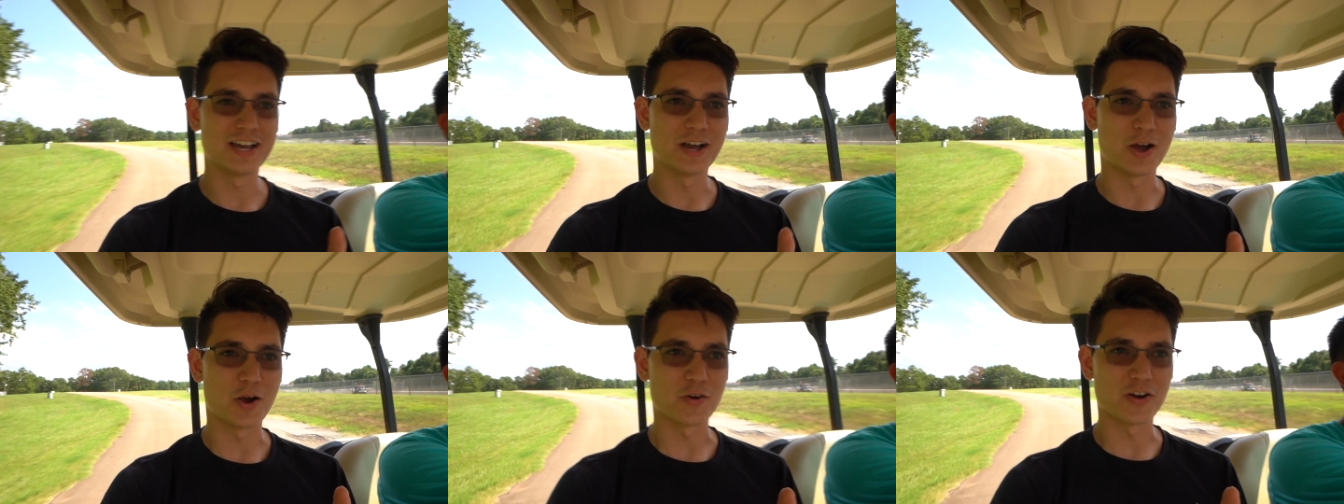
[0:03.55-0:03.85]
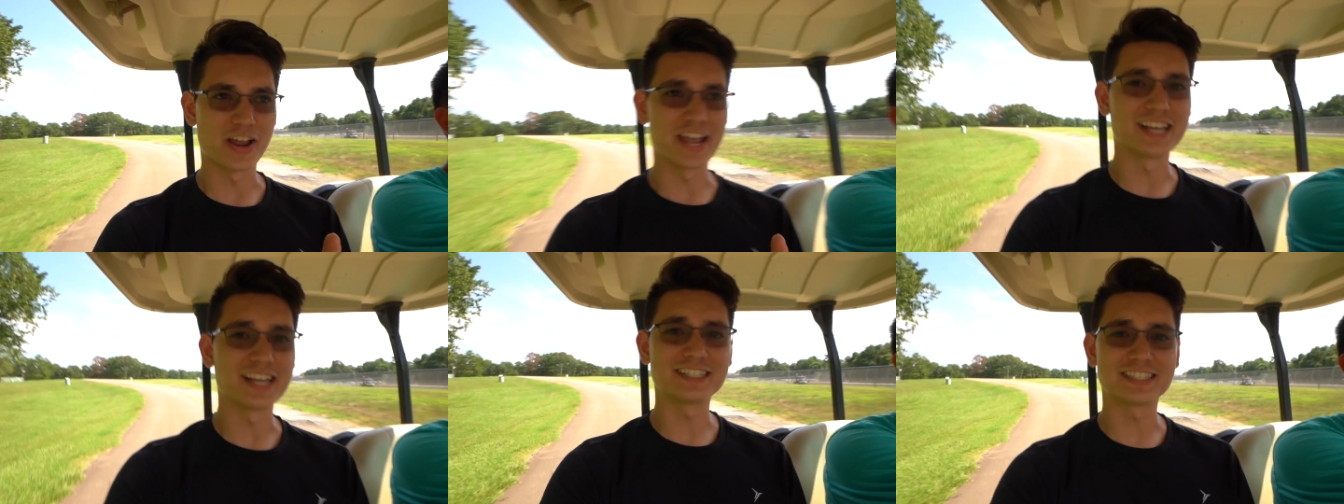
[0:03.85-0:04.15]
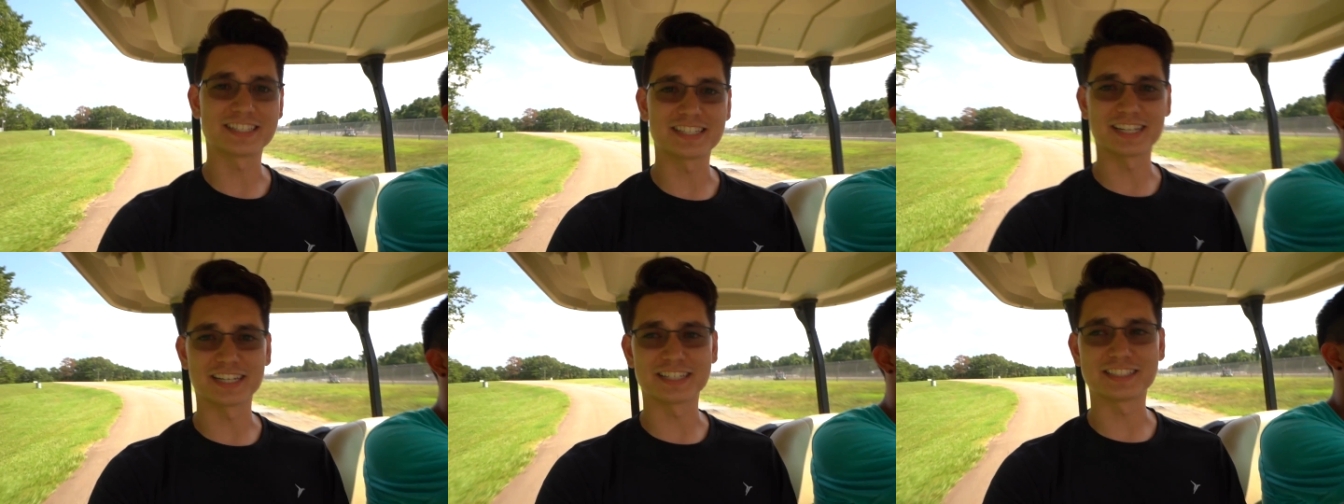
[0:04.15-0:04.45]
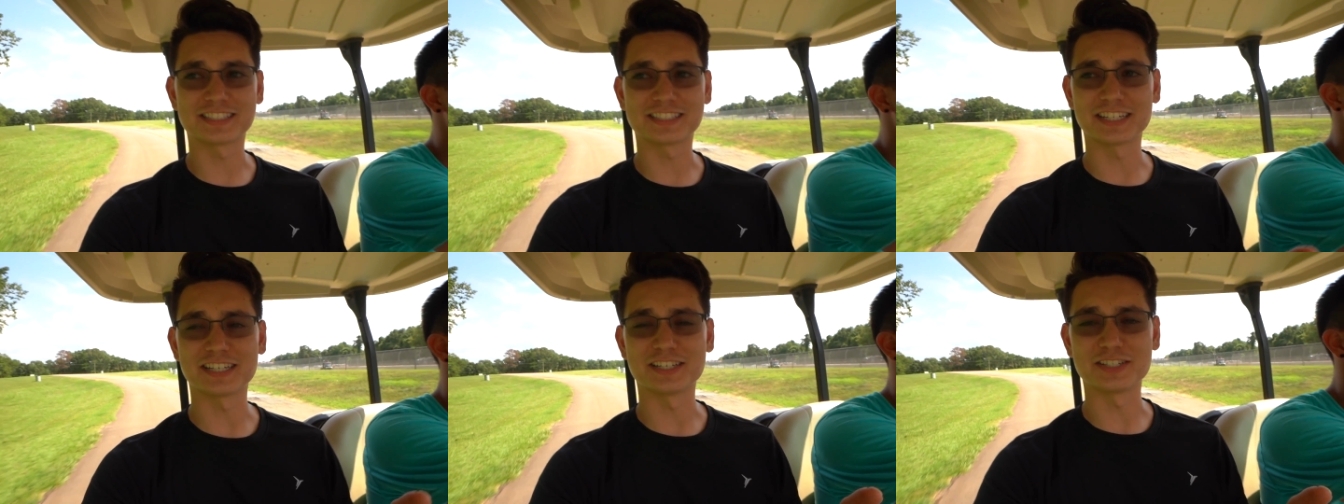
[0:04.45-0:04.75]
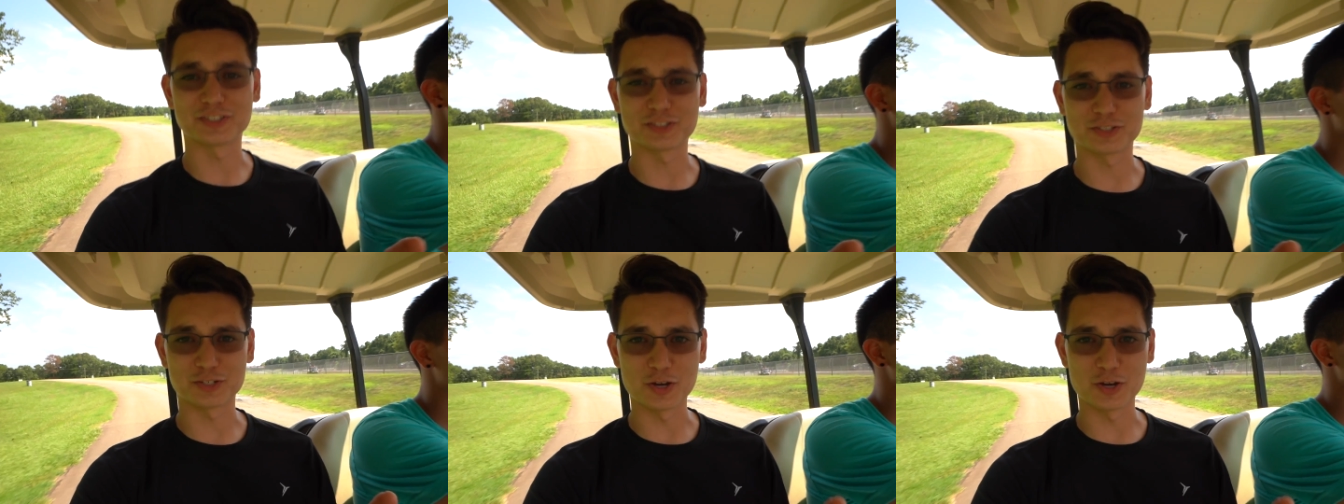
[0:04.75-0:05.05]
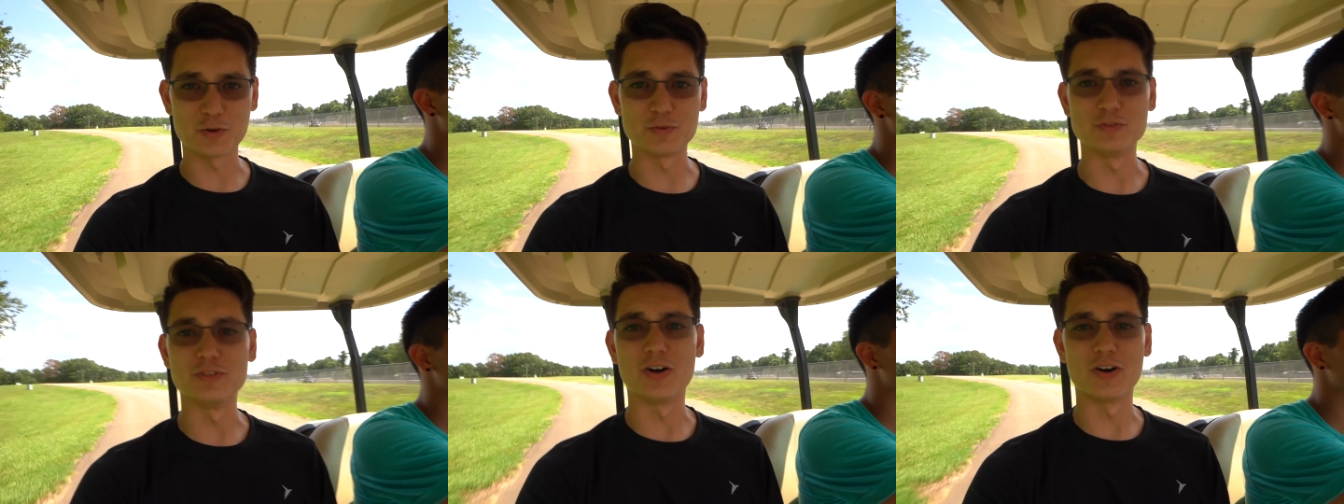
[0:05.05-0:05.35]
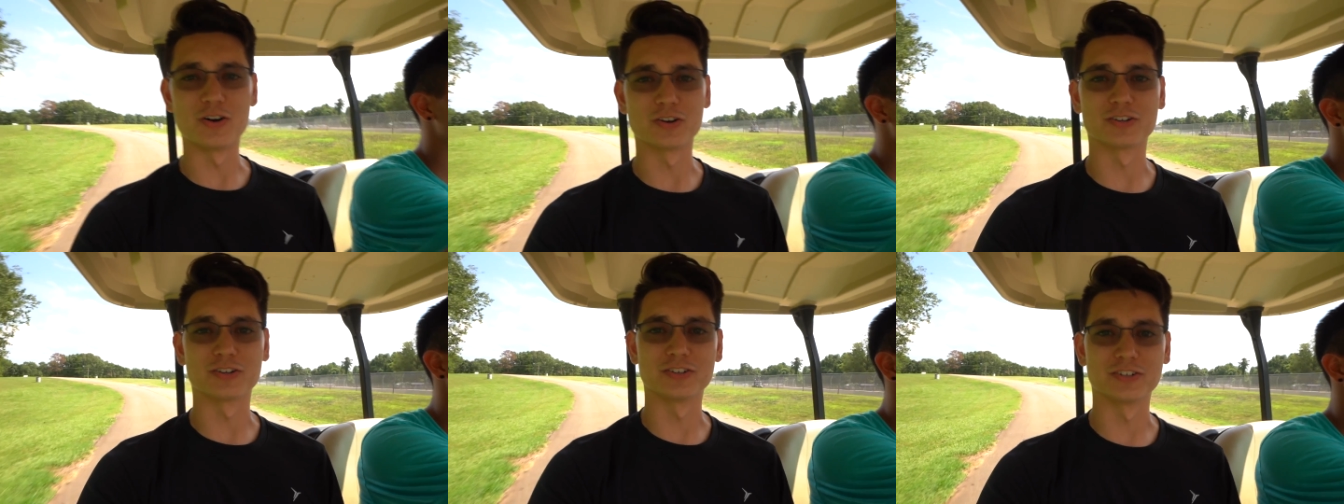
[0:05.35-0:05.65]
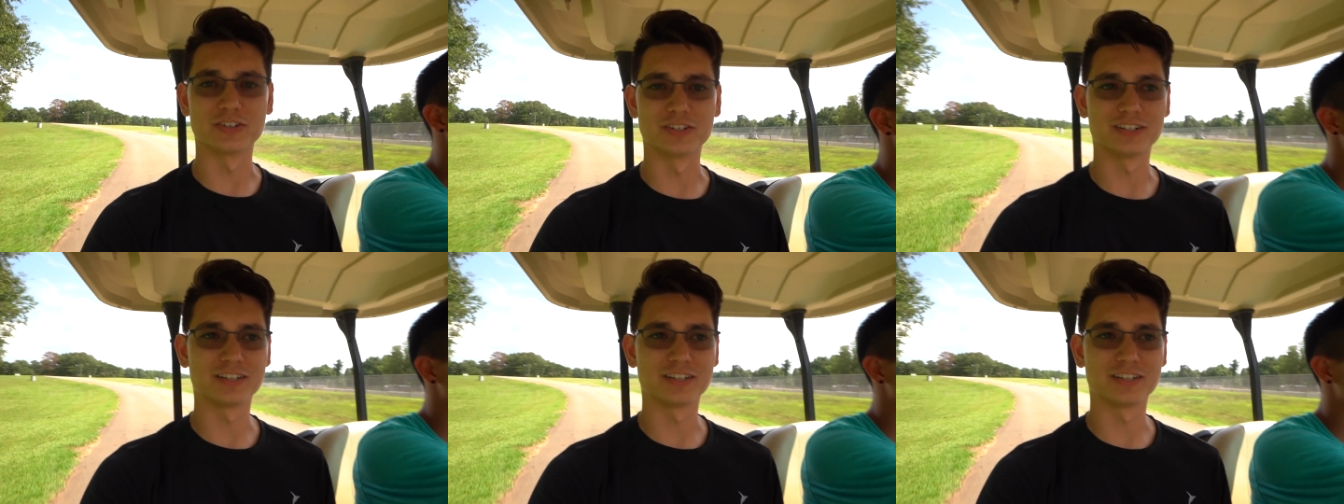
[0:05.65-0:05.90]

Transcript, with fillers: our eight six is no longer.